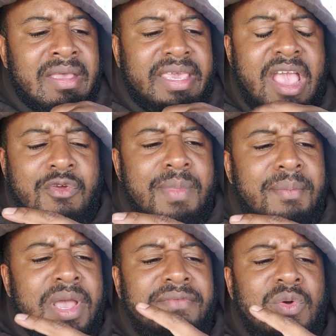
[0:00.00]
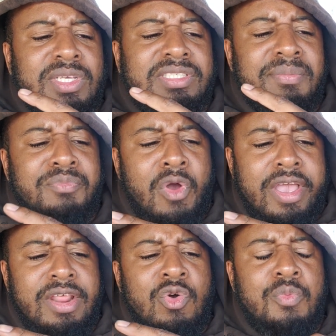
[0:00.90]
can't remember if it was De
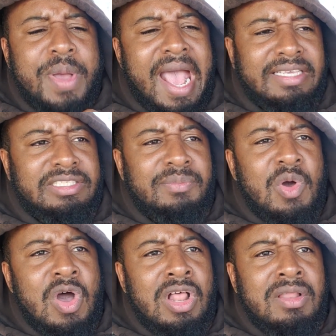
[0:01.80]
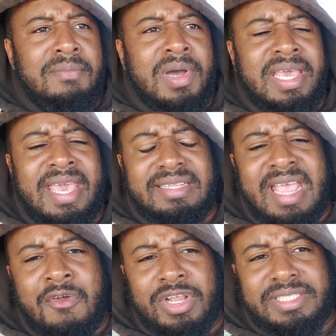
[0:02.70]
Bruyne who passed the ball, but it hit
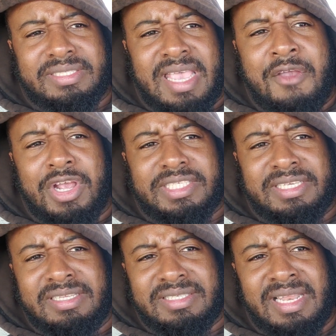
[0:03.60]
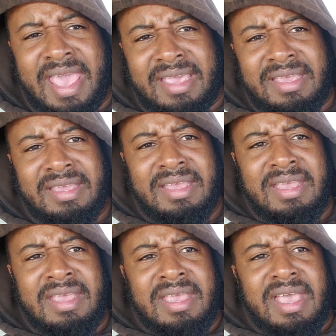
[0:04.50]
Eriksen's leg
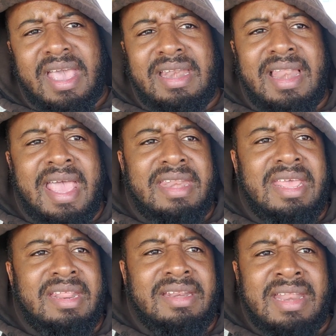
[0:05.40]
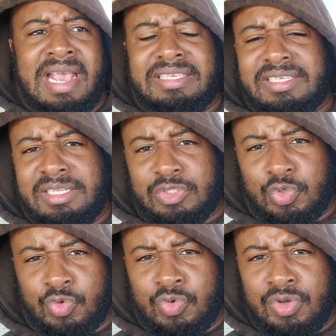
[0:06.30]
and landed nicely
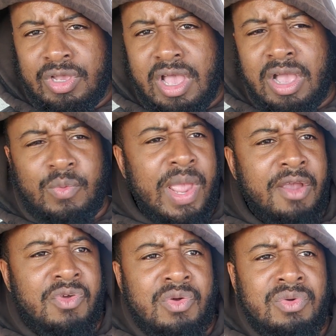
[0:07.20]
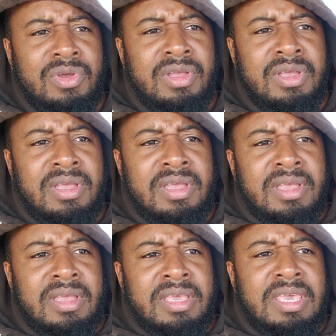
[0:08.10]
to Aguero.
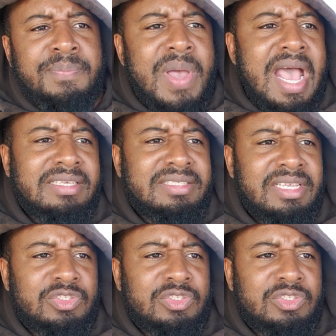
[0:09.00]
He passed